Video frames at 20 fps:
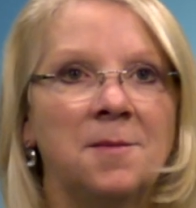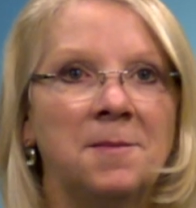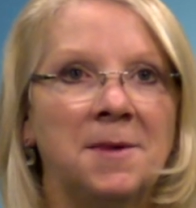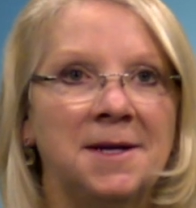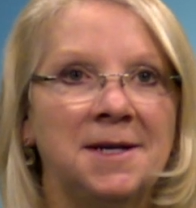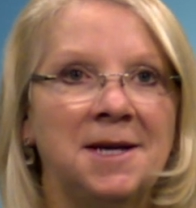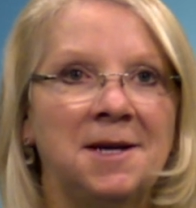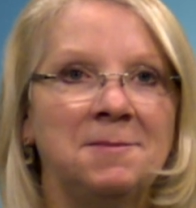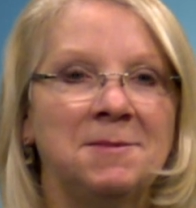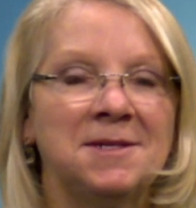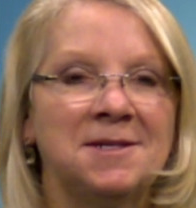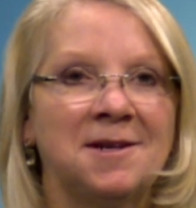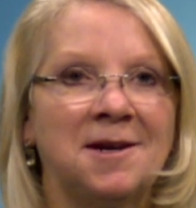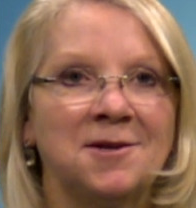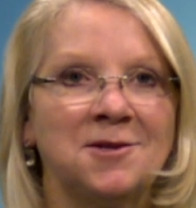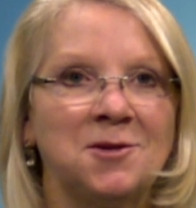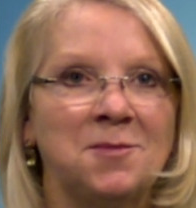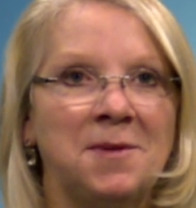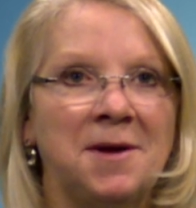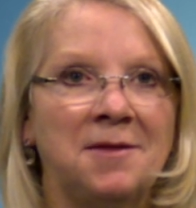name is
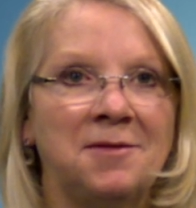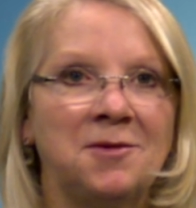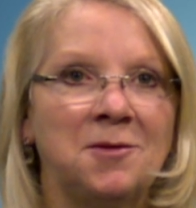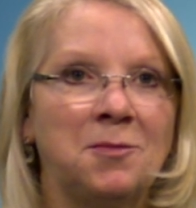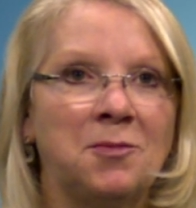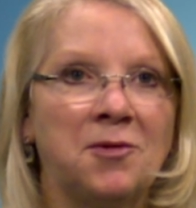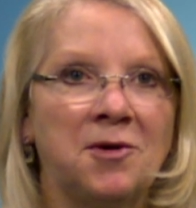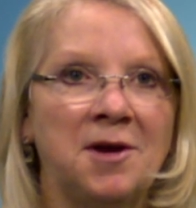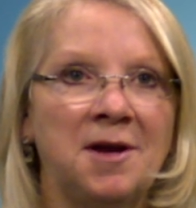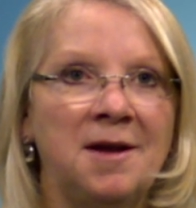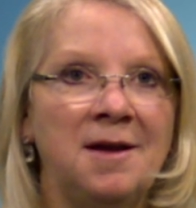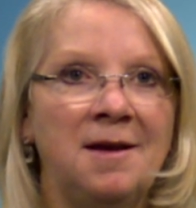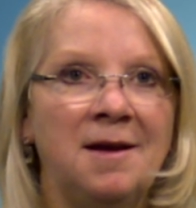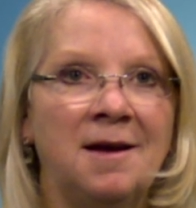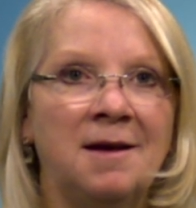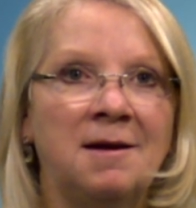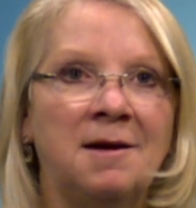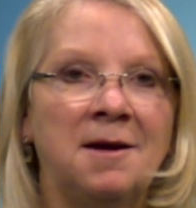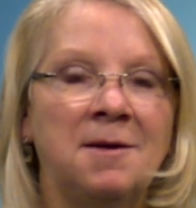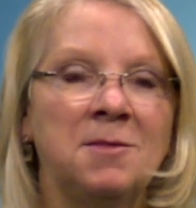Dr. Beth DuPree,
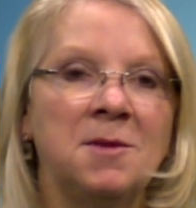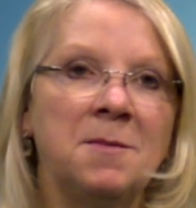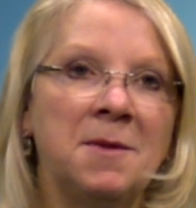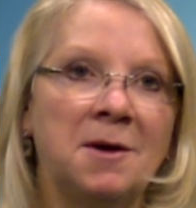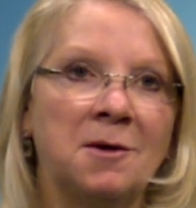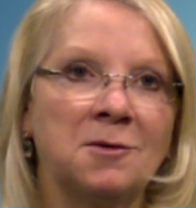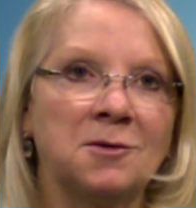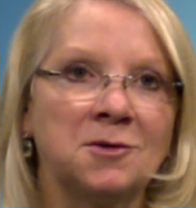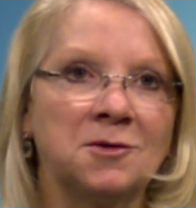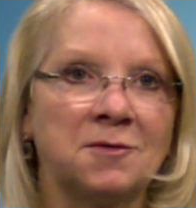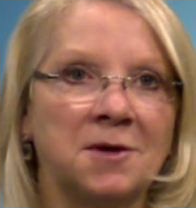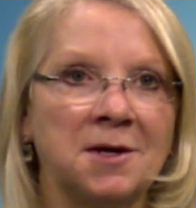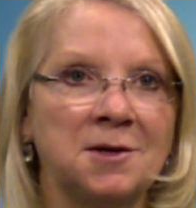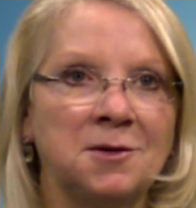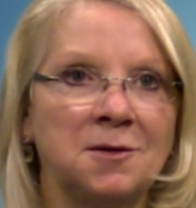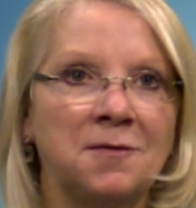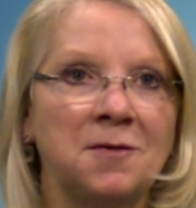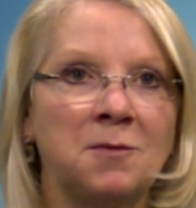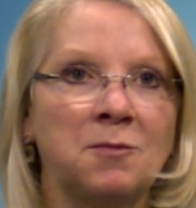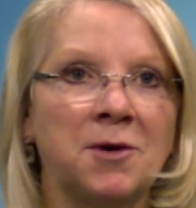and I am the Medical
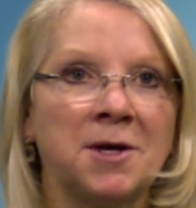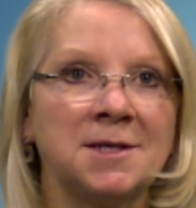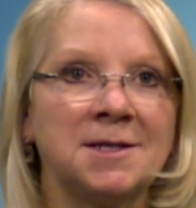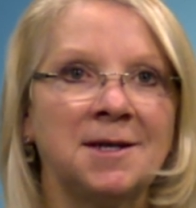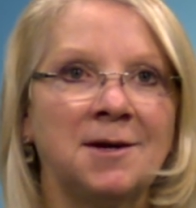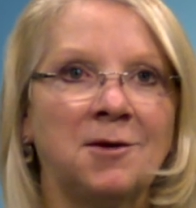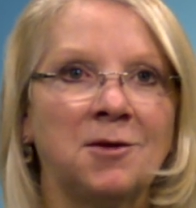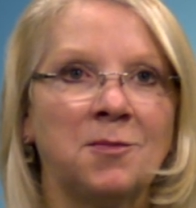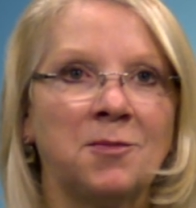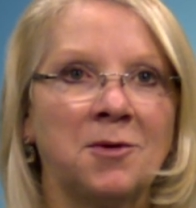Director of the Breast Health